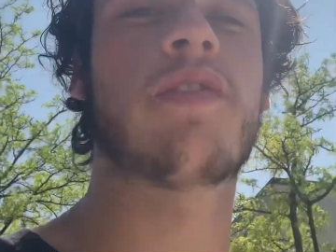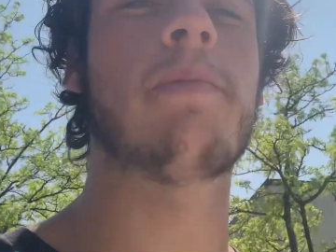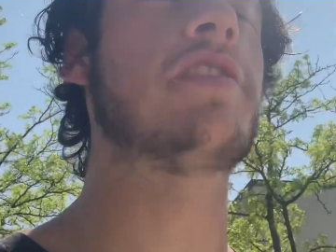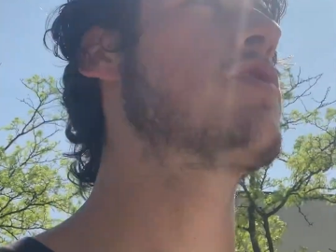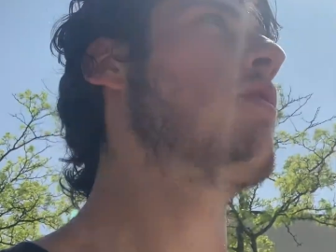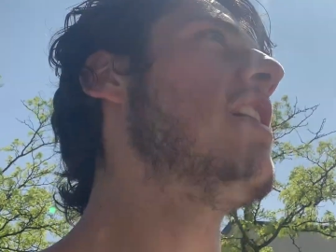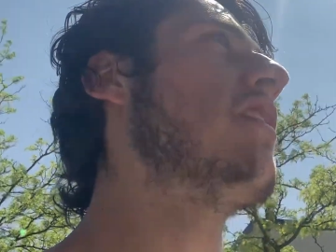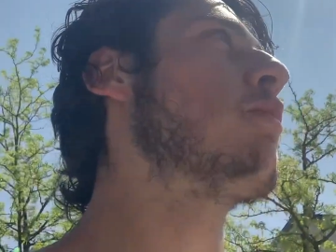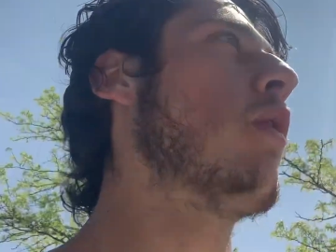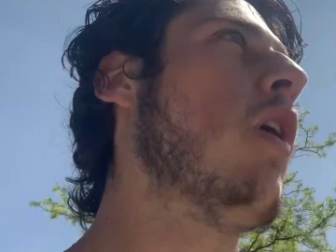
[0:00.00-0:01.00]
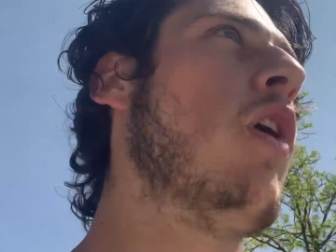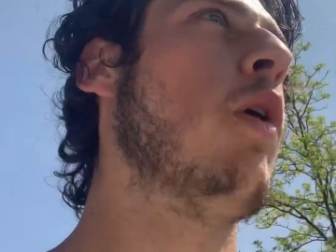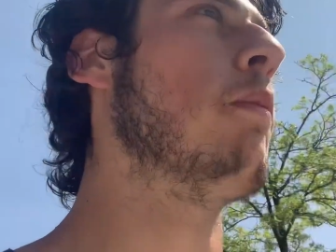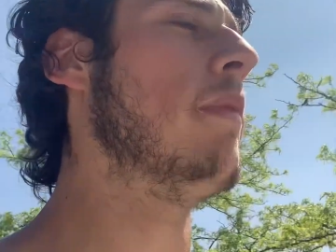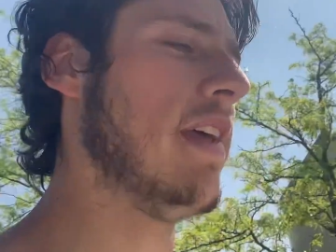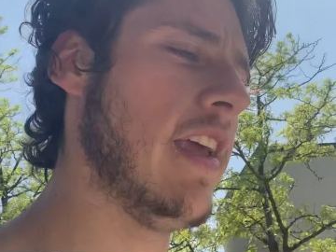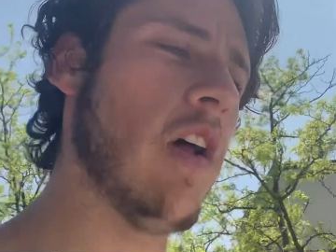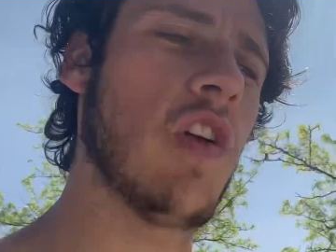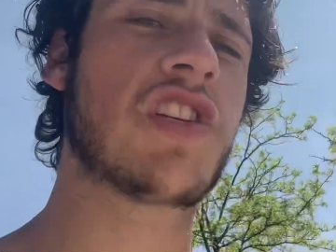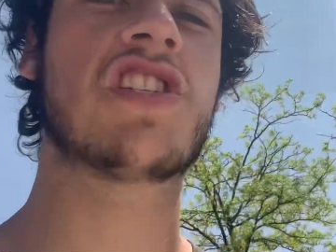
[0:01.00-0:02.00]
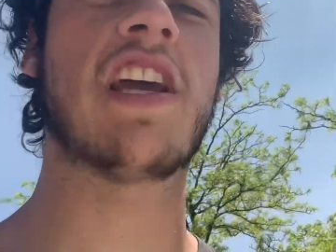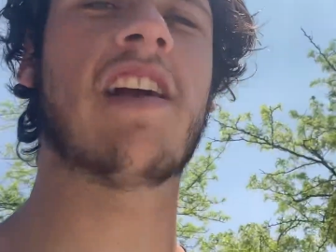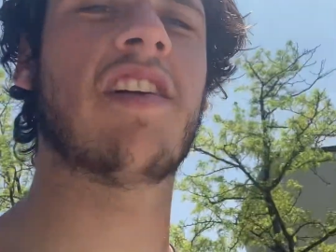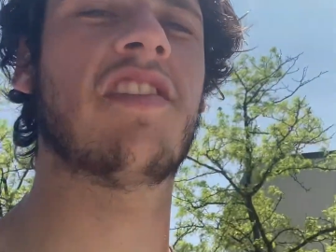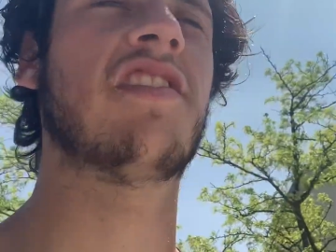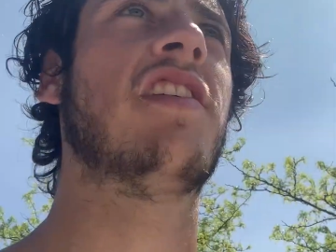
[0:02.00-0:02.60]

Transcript: from the trees. We're all, it all shares,